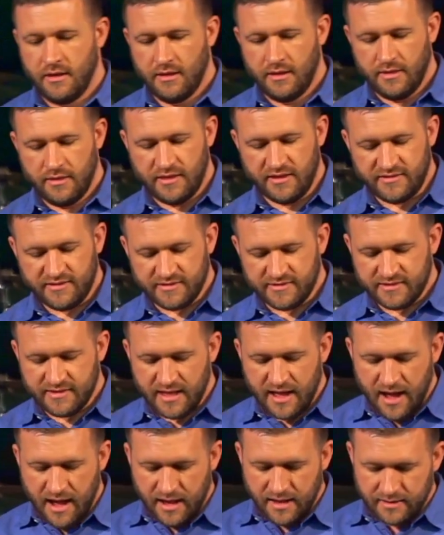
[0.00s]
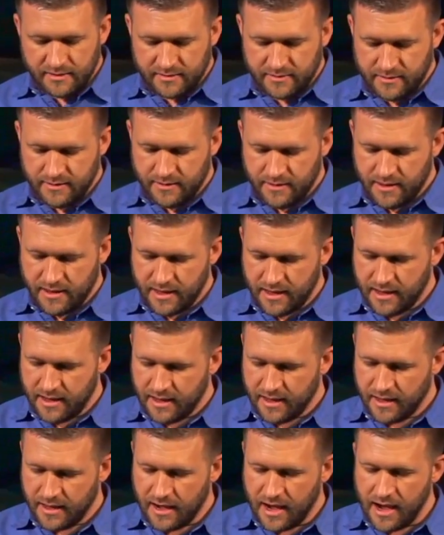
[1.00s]
This is not
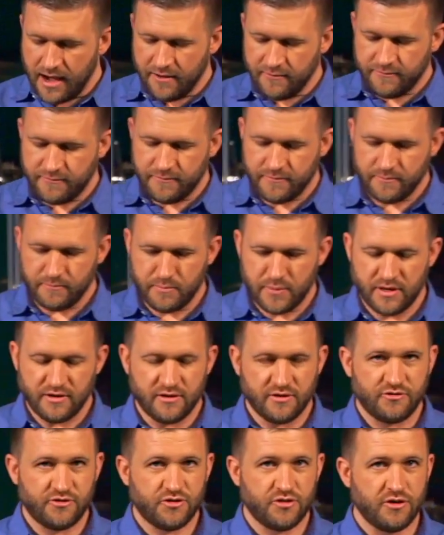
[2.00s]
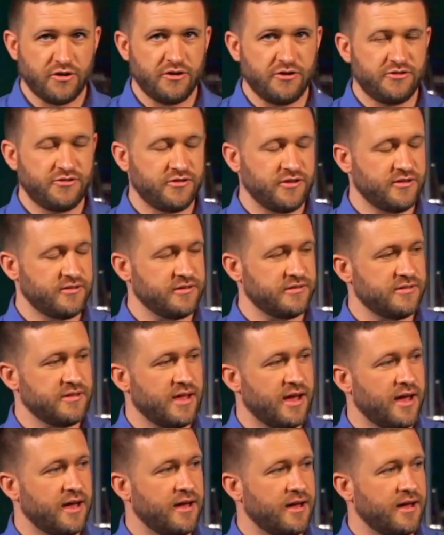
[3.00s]
a I've been to church. This is not